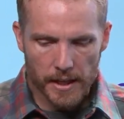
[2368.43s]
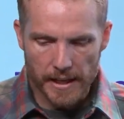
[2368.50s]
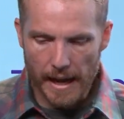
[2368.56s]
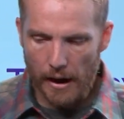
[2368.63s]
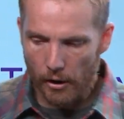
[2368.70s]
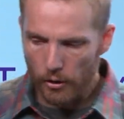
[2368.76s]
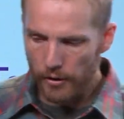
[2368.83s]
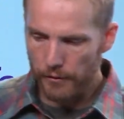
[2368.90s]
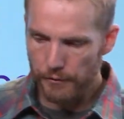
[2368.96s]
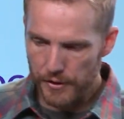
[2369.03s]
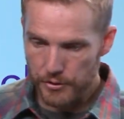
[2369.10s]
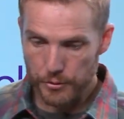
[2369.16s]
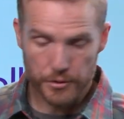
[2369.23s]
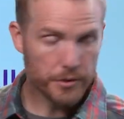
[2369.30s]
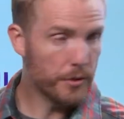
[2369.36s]
Now,
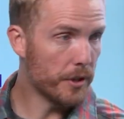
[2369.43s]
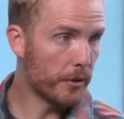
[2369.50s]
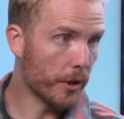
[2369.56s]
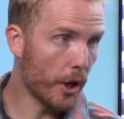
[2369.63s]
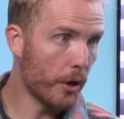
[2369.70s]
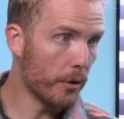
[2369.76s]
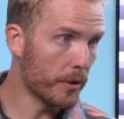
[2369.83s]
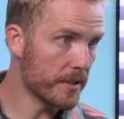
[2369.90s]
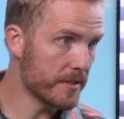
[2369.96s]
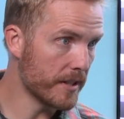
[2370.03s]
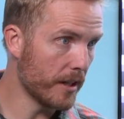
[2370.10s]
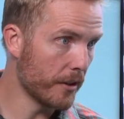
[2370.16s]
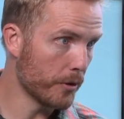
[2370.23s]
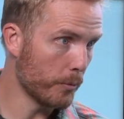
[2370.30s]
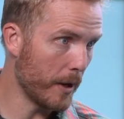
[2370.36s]
Visual Studio Code is
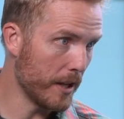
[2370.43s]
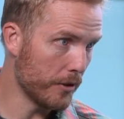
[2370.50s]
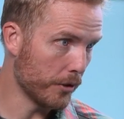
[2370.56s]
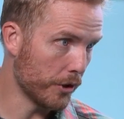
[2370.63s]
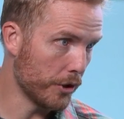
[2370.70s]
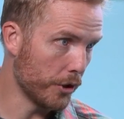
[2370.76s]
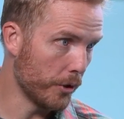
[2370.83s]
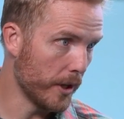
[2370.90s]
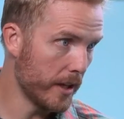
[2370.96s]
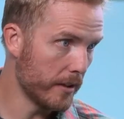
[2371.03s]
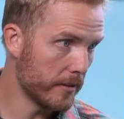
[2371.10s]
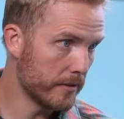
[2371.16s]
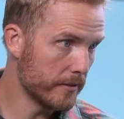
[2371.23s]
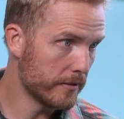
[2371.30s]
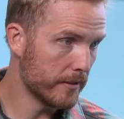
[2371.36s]
the other way you can do
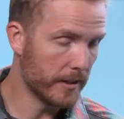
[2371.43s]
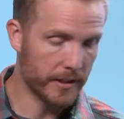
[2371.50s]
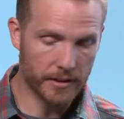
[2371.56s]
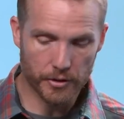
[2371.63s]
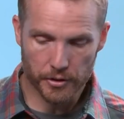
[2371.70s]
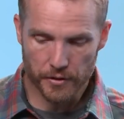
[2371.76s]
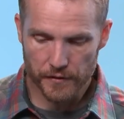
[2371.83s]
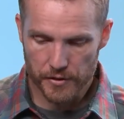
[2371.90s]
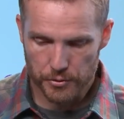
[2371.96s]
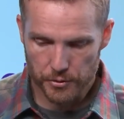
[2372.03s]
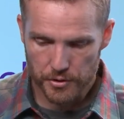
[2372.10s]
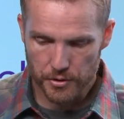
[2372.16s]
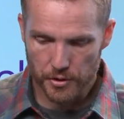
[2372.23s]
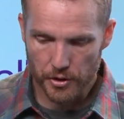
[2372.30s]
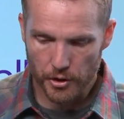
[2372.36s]
it. Yep. You know,
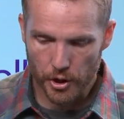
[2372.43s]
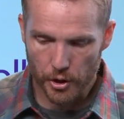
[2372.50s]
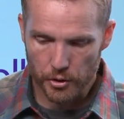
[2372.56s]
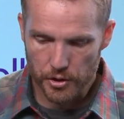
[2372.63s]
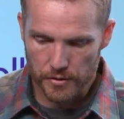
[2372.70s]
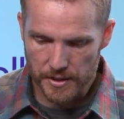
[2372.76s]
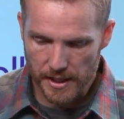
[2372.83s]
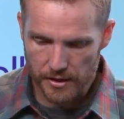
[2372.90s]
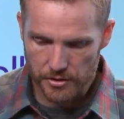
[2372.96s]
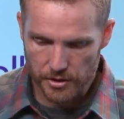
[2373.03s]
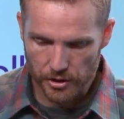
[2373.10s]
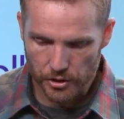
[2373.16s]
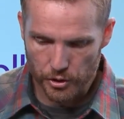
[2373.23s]
Visual Studio Code you tend to